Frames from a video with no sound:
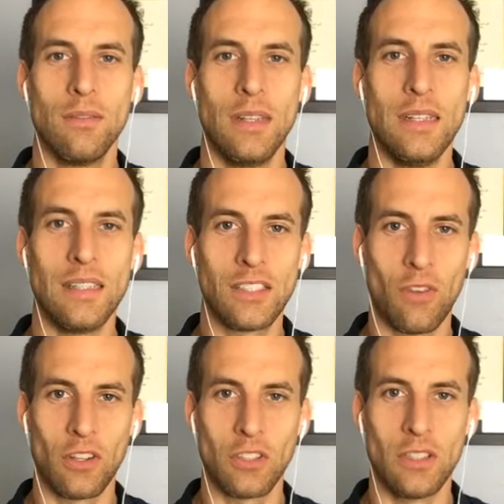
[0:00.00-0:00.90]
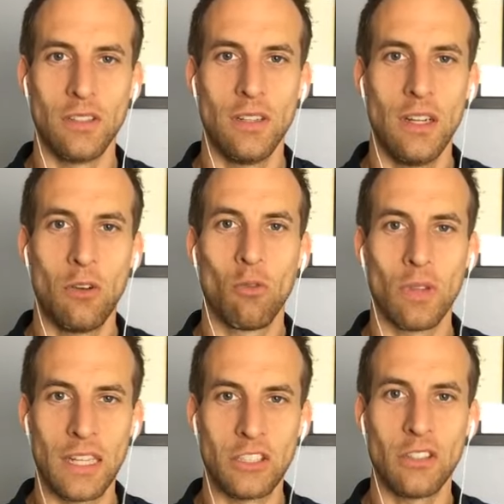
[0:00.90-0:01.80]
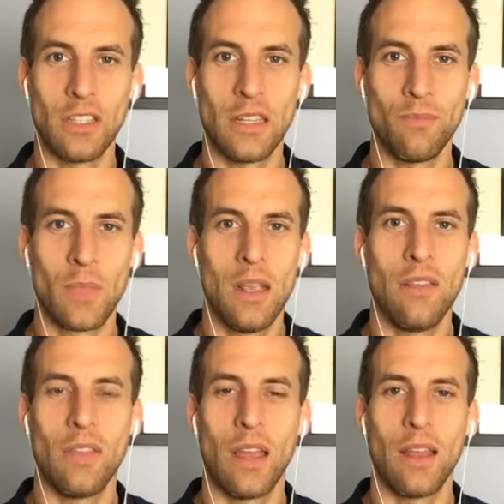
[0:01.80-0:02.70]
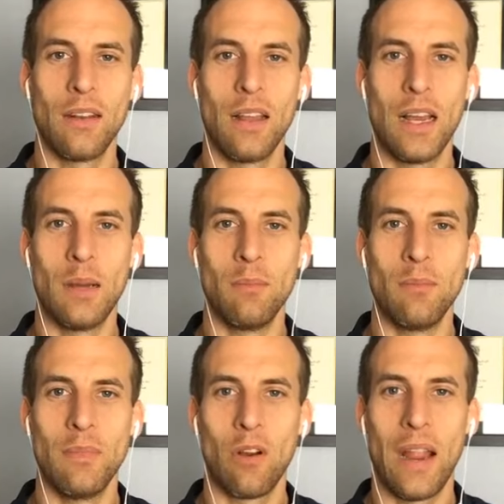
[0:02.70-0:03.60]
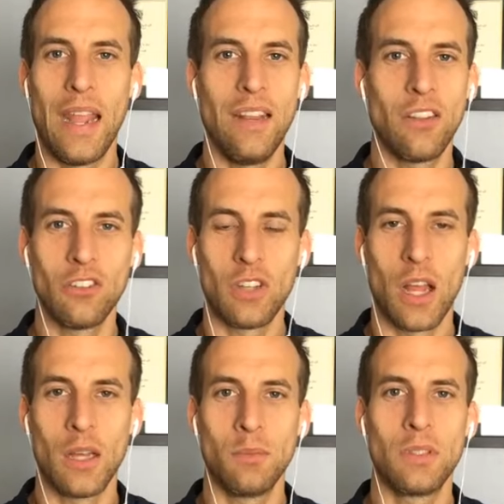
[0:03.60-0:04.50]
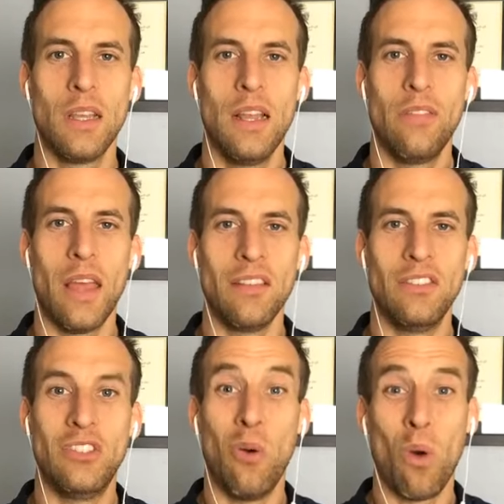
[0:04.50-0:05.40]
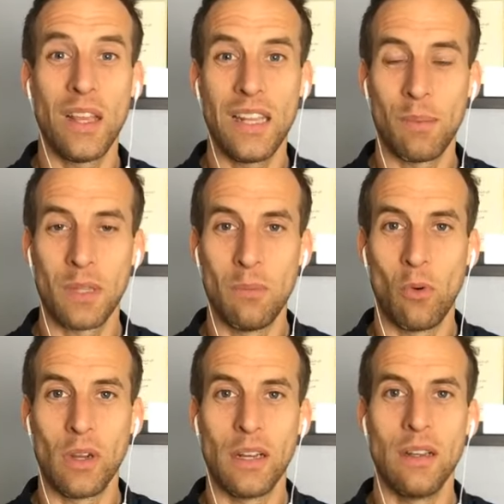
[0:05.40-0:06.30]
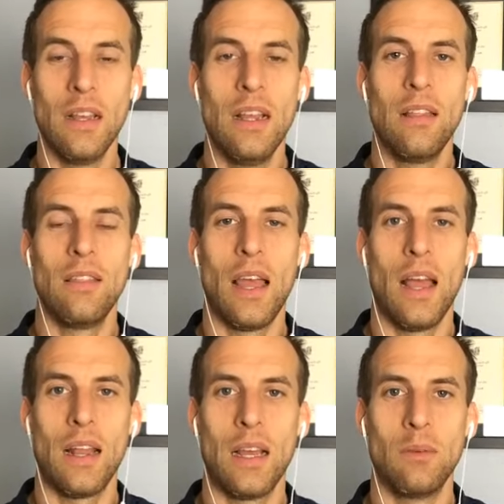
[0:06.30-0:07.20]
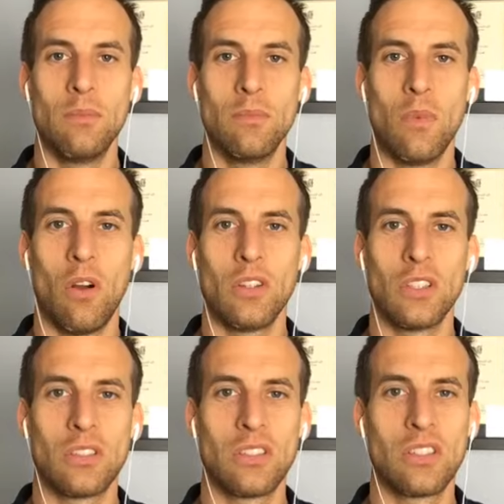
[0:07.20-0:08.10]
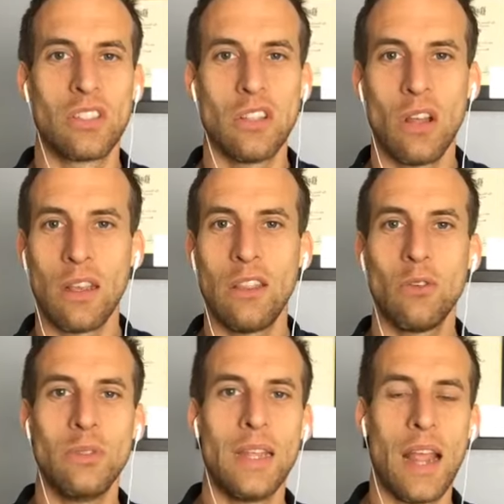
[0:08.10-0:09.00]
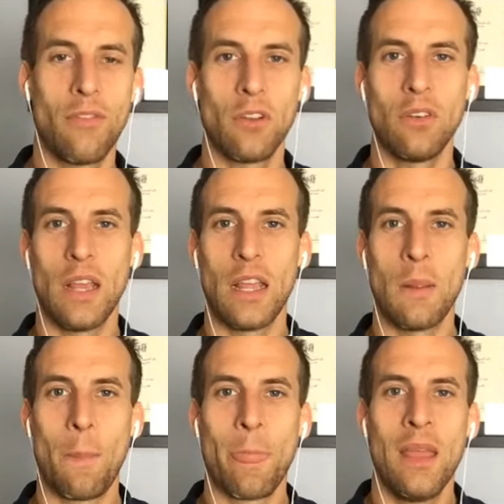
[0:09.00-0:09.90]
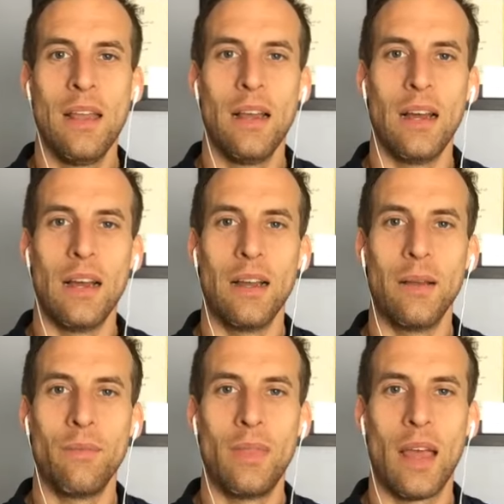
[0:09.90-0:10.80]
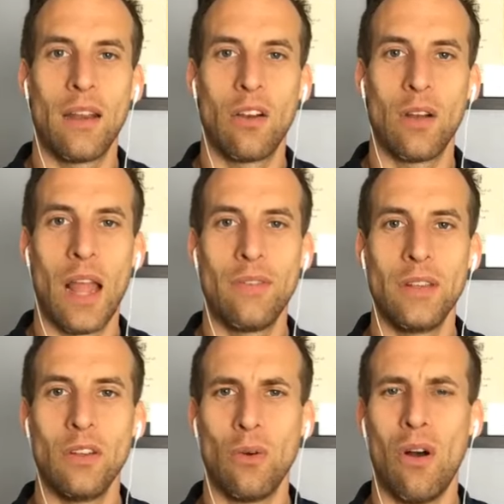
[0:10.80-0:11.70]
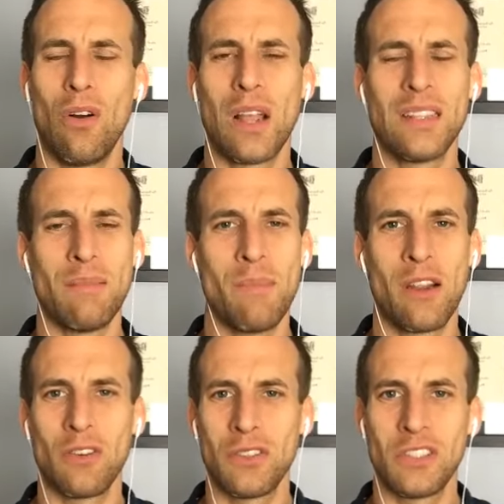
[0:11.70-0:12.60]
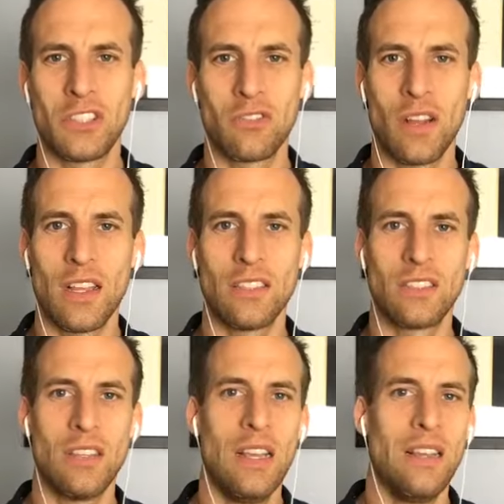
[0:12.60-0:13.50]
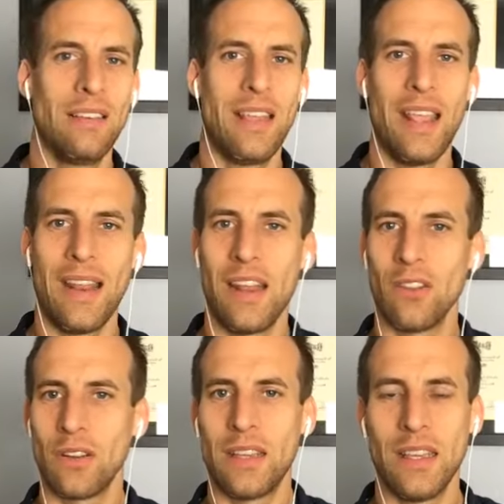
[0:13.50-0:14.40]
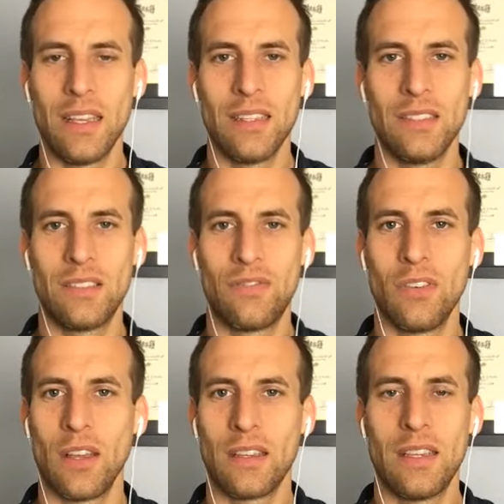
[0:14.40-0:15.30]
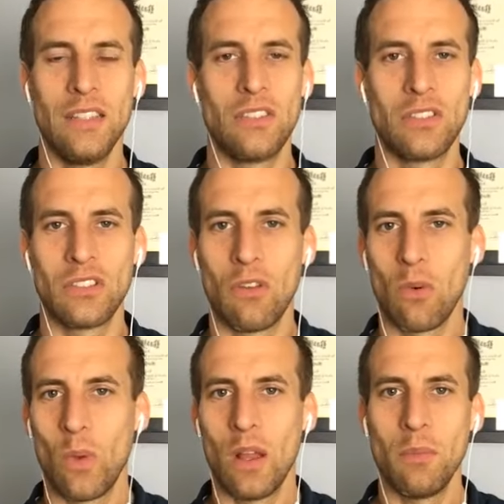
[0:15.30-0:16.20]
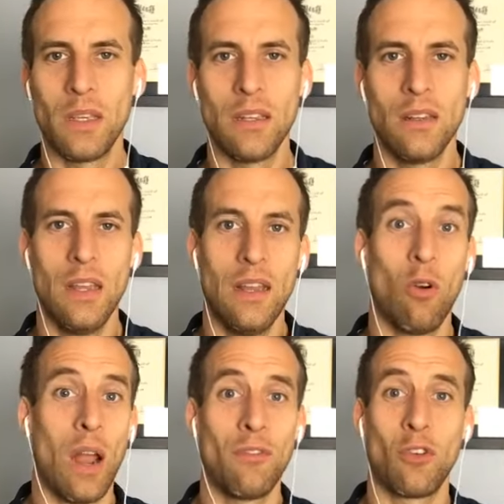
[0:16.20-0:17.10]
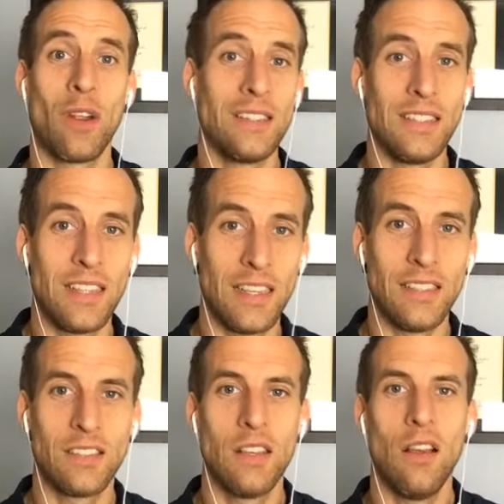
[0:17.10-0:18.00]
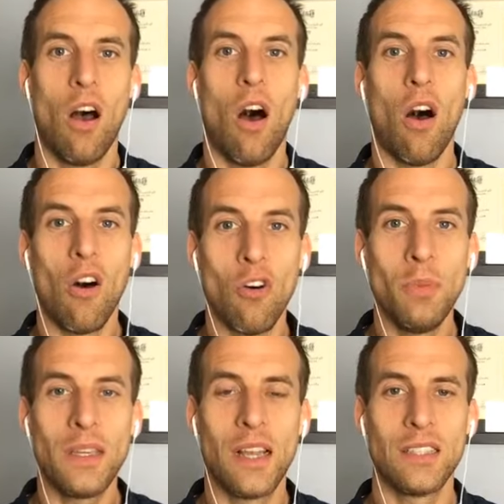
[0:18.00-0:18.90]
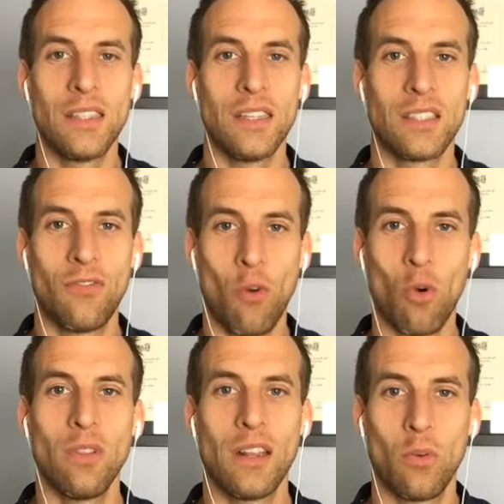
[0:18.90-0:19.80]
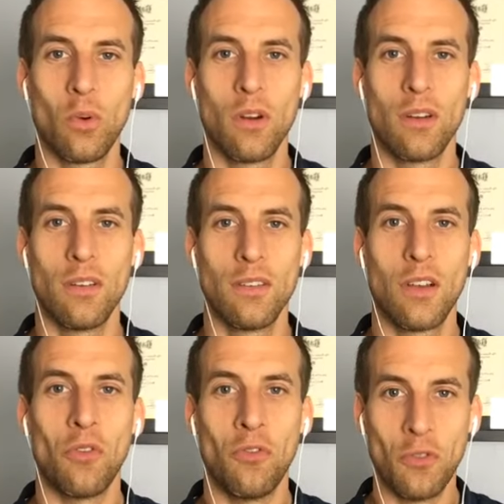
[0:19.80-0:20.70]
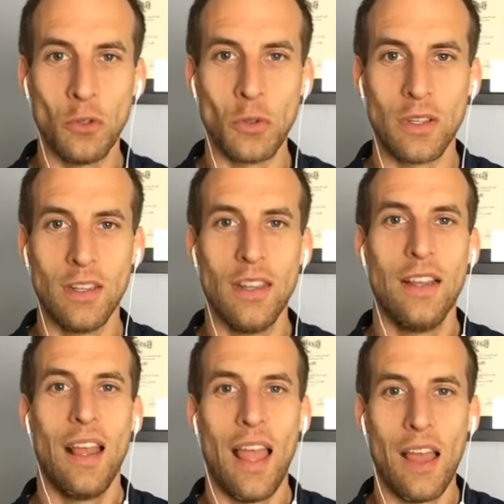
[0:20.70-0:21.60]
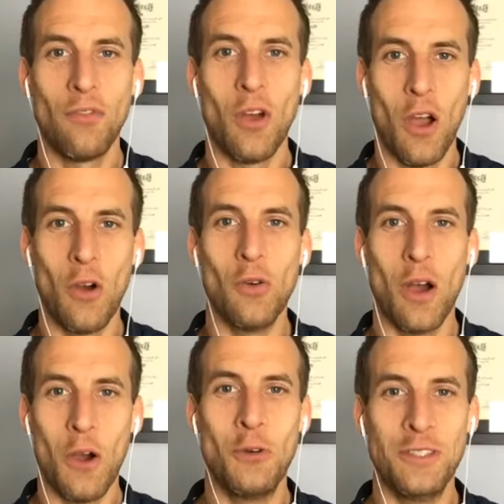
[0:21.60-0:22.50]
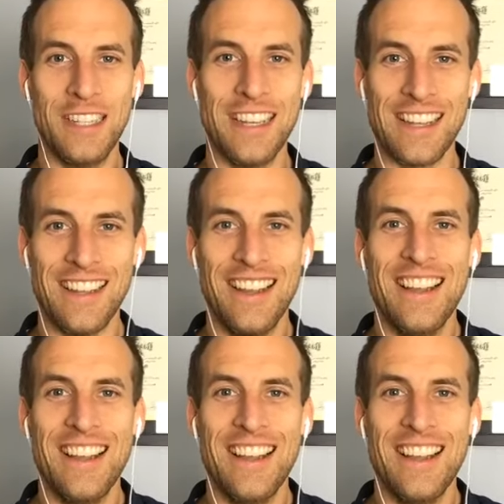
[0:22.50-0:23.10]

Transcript: in dysfunction relationally, that um, are hating their jobs, that don't want to get up in the morning, that um, are just slugging through day after day, uh, that are having, you know, all kinds of marital distress, can't handle their kids, feel like kids are just overwhelming, or have crazy kids, all because of this four-letter word called food. F O O D.